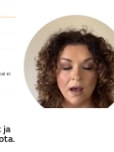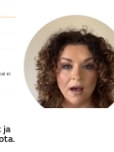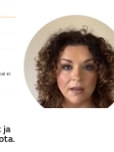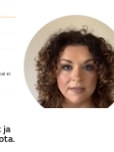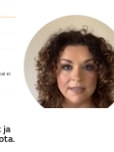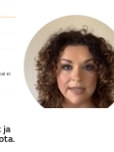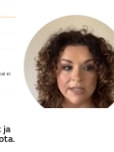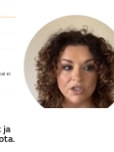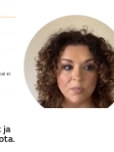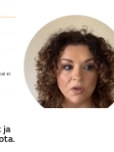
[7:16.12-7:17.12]

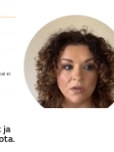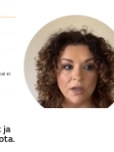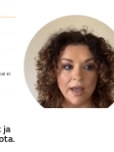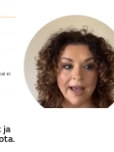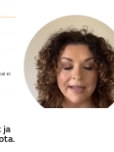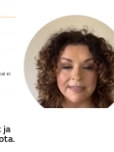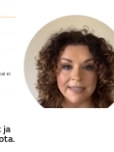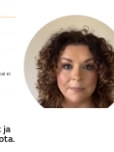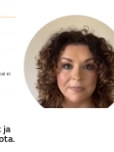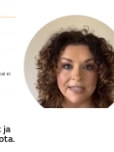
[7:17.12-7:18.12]
unstageable and
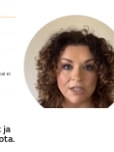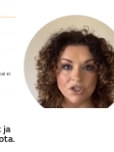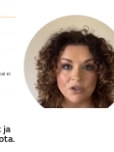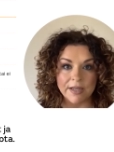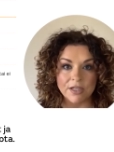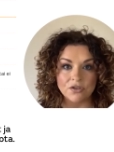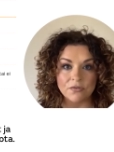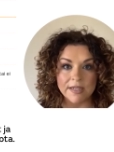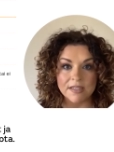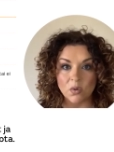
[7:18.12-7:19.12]
deep tissue
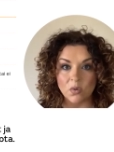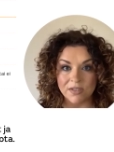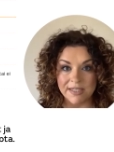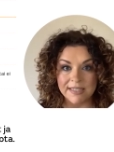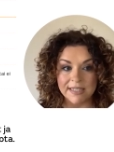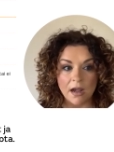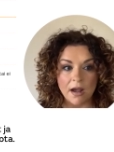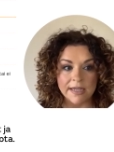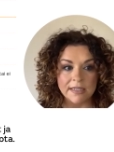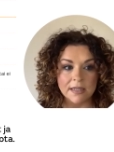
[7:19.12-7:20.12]
injuries or
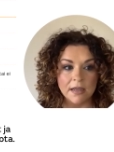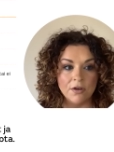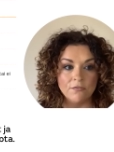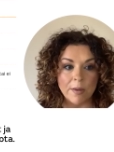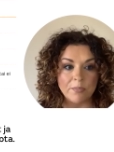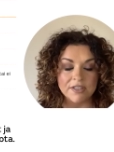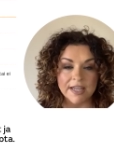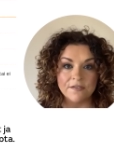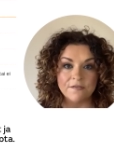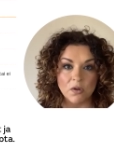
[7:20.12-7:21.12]
DTIs
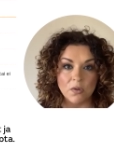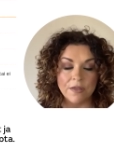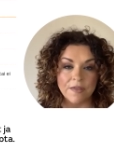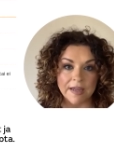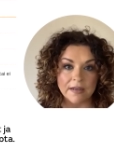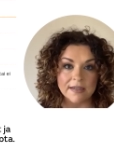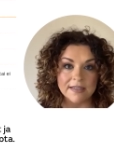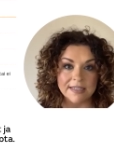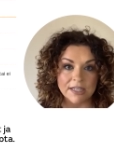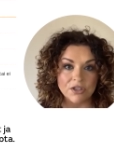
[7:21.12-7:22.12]
represent full thickness
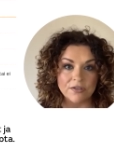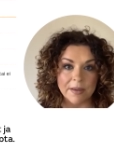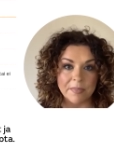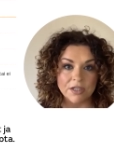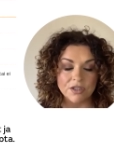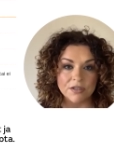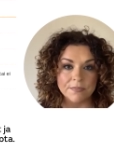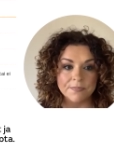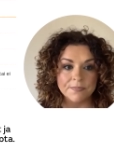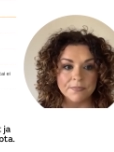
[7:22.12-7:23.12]
tissue damage.
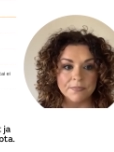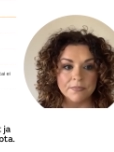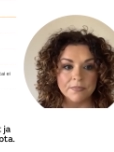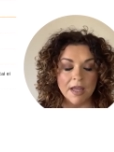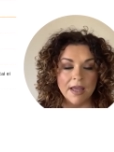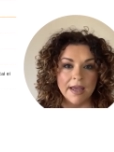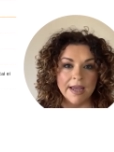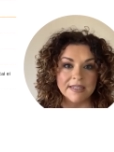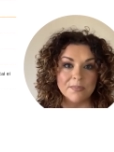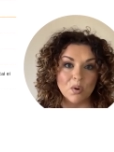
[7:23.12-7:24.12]

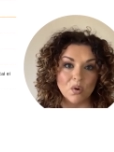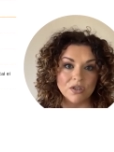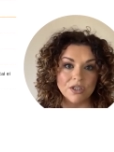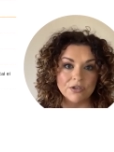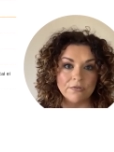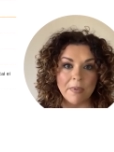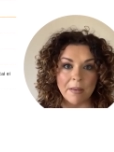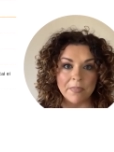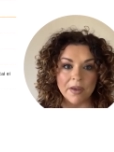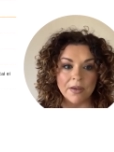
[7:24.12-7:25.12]
It's important to
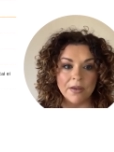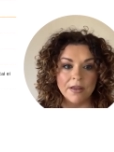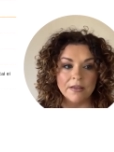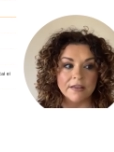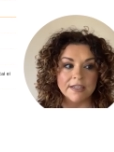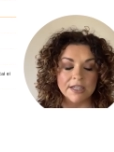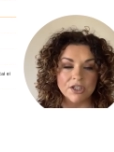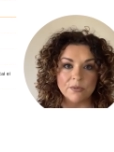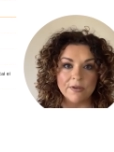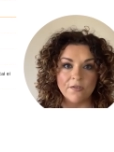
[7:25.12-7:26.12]
remember that the
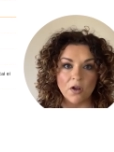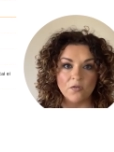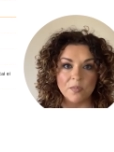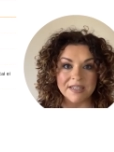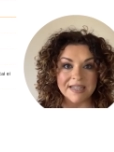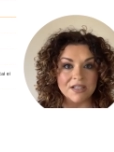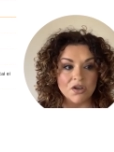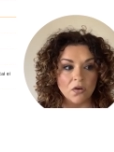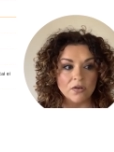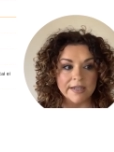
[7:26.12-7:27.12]
tissue involvement is
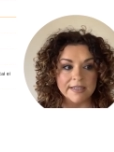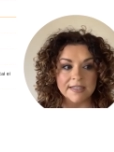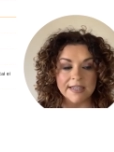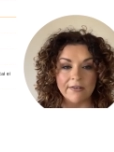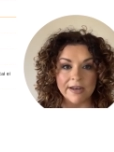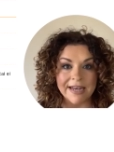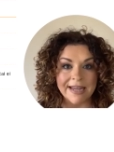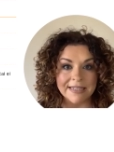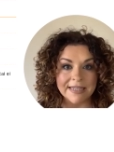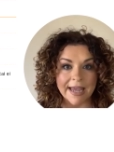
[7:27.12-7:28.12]
not necessarily an
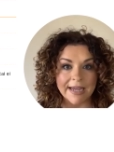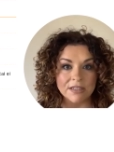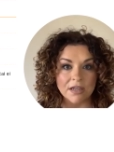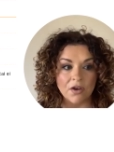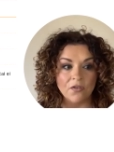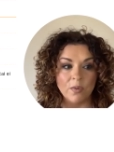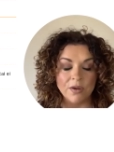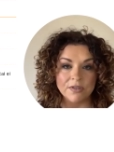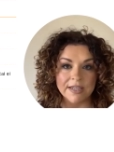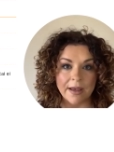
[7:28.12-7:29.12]
indicator of
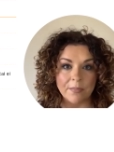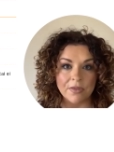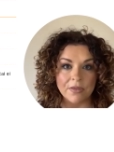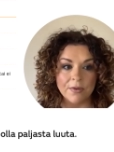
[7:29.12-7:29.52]
wound depth.